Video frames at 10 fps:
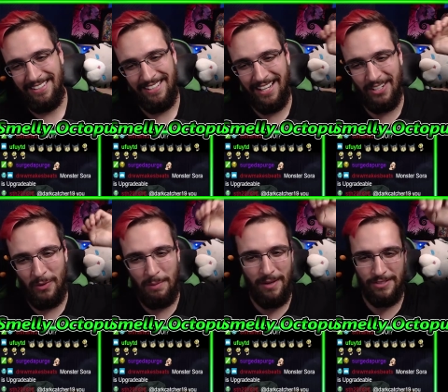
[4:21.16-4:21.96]
I don't
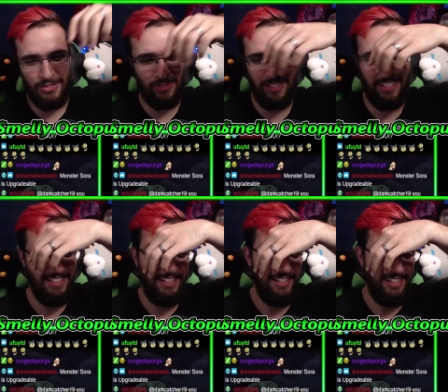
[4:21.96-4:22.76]
want Mosasaur.
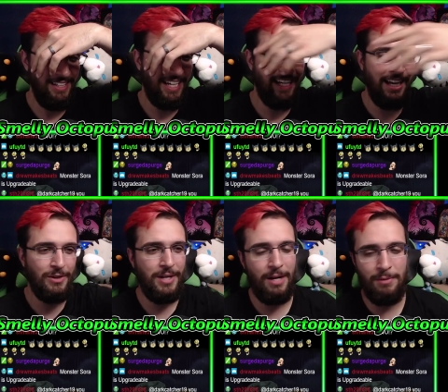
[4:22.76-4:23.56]
Like, I, I
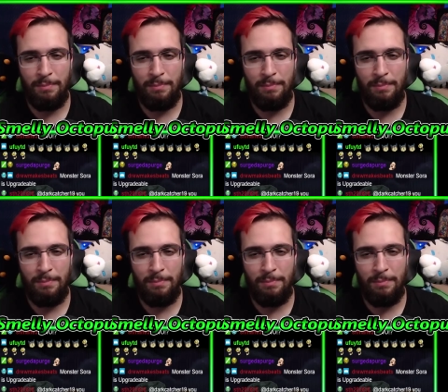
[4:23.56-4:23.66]
don't care about